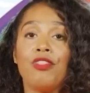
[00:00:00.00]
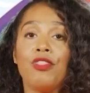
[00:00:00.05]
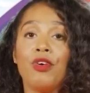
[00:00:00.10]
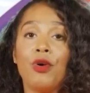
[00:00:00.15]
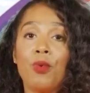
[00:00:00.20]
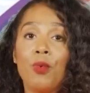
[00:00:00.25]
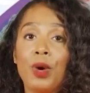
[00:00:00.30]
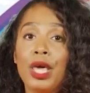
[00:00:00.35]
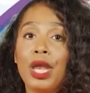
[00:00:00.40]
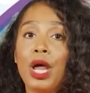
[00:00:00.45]

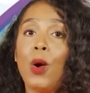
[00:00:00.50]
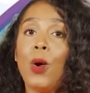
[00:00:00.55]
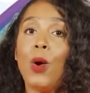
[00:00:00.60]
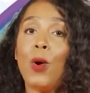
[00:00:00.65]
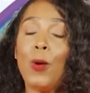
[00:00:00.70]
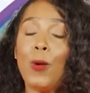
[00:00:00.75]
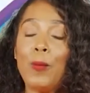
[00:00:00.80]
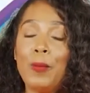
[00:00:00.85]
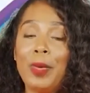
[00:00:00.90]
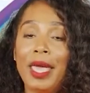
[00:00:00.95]
The widow
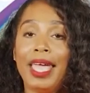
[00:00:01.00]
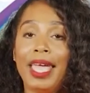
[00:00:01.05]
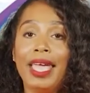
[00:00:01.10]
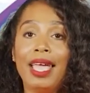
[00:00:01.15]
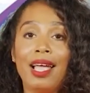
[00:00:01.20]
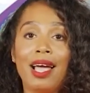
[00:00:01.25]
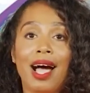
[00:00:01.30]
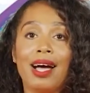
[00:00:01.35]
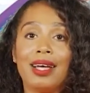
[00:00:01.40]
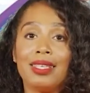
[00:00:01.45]

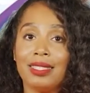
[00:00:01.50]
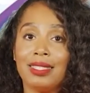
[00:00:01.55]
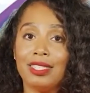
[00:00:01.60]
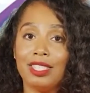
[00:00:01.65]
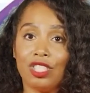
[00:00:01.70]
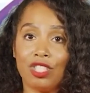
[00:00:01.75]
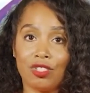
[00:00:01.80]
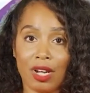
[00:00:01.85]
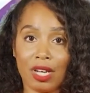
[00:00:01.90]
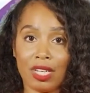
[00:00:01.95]
obeyed God's
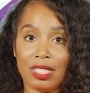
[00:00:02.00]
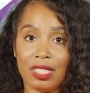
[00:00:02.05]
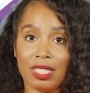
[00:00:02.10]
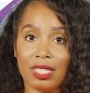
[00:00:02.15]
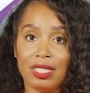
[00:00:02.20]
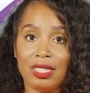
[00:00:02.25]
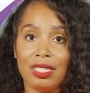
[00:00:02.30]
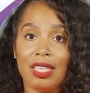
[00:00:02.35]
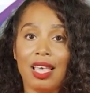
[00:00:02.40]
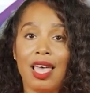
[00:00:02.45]

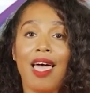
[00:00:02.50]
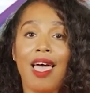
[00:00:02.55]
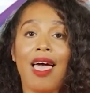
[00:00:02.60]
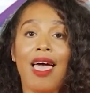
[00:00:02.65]
instructions.